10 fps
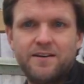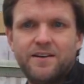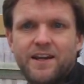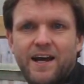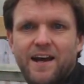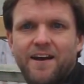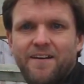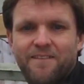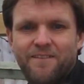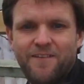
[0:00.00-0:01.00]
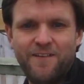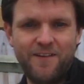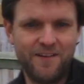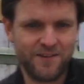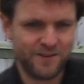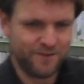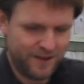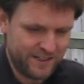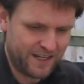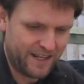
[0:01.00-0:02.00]
look at that, wow. So
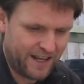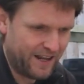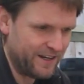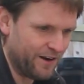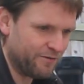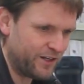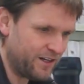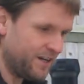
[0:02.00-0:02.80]
let's get that in the oven